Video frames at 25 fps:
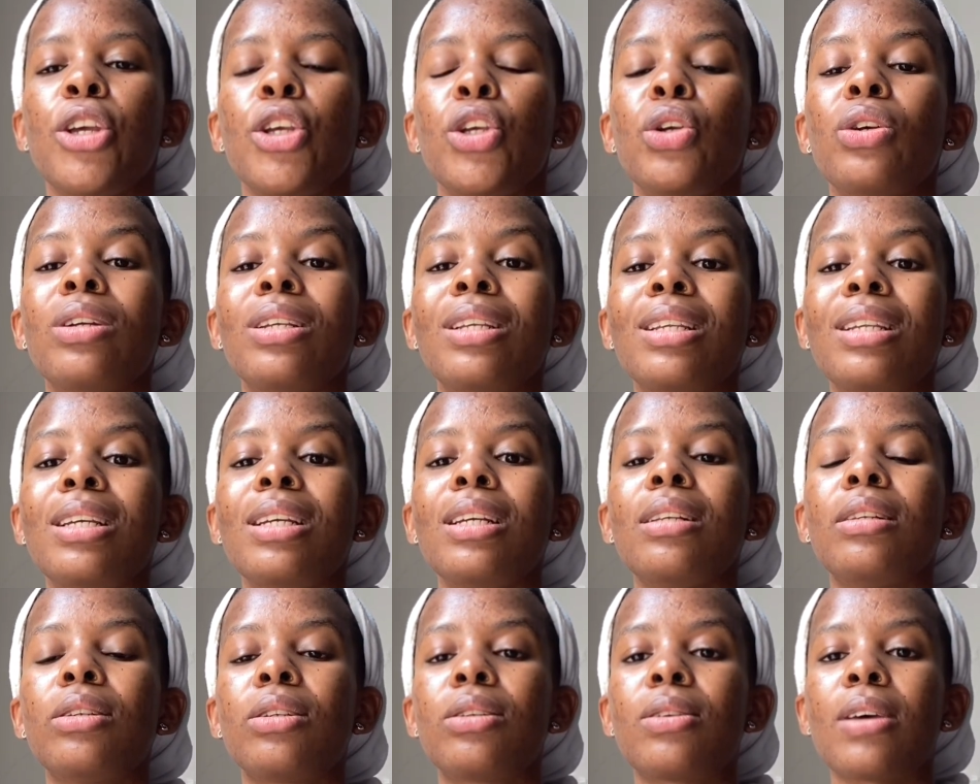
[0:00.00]
You
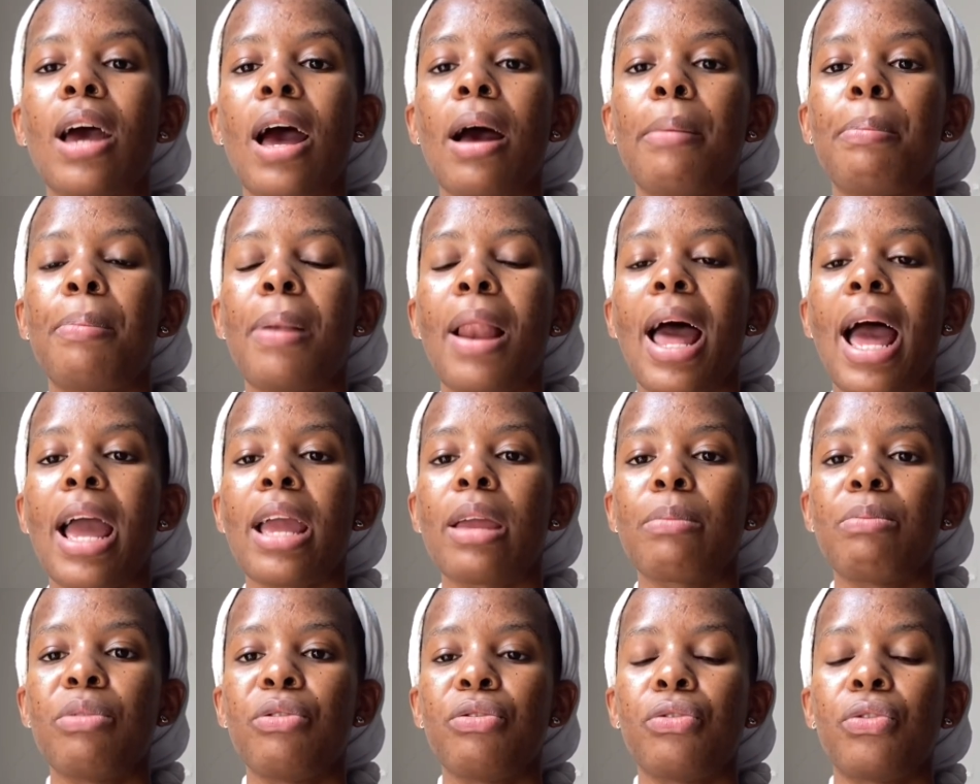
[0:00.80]
need to
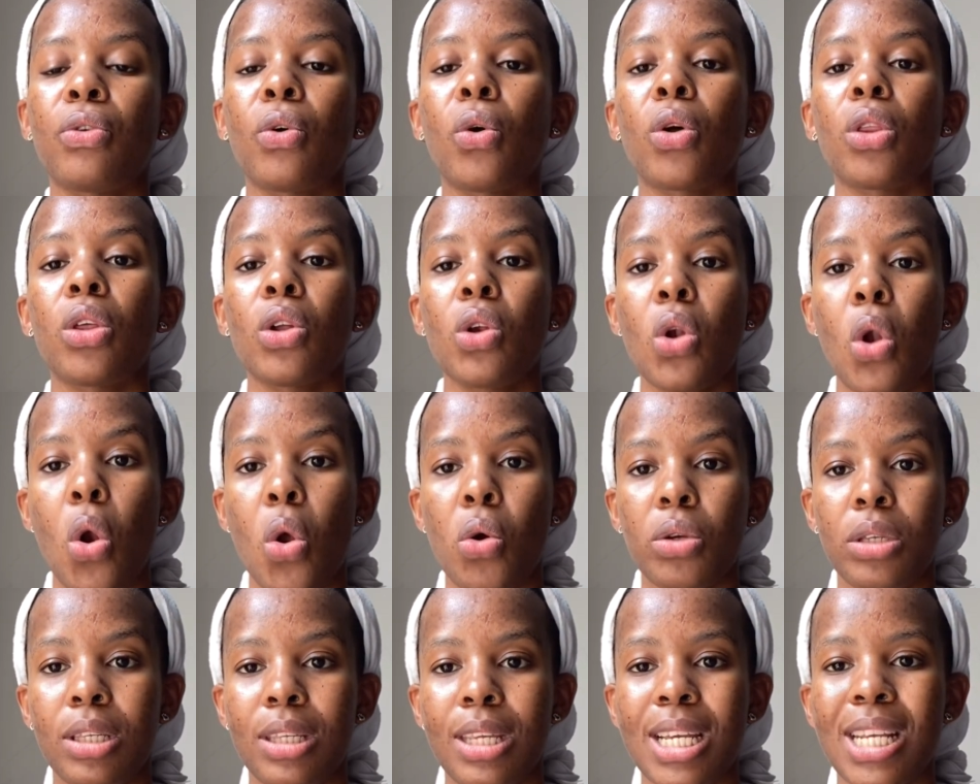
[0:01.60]
apply before the
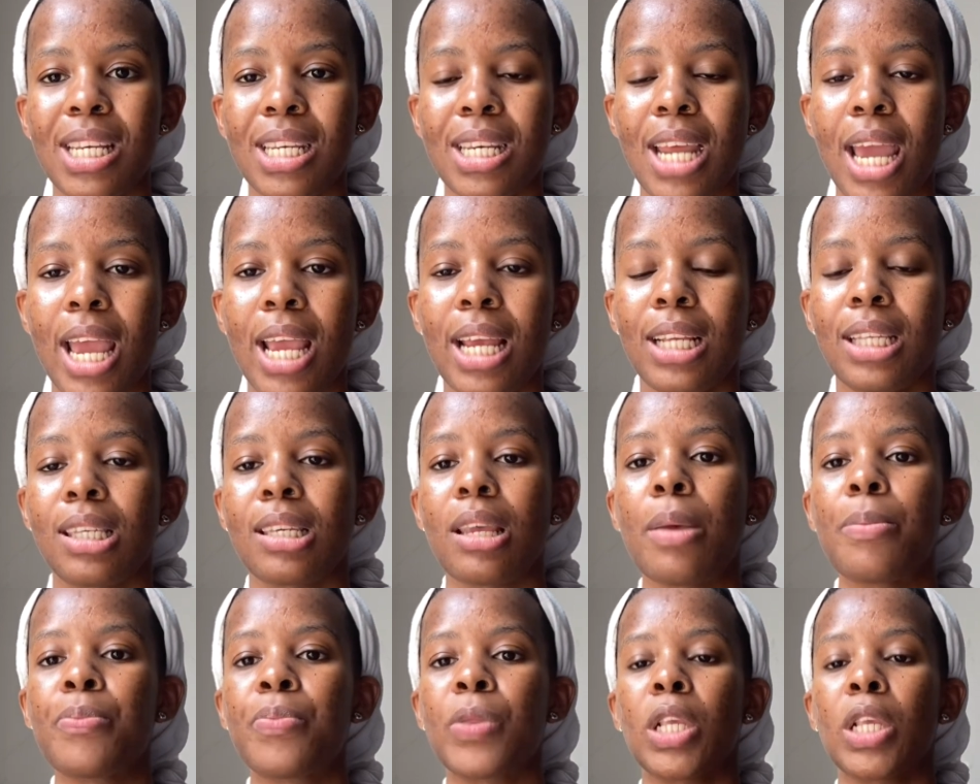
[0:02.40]
closing date.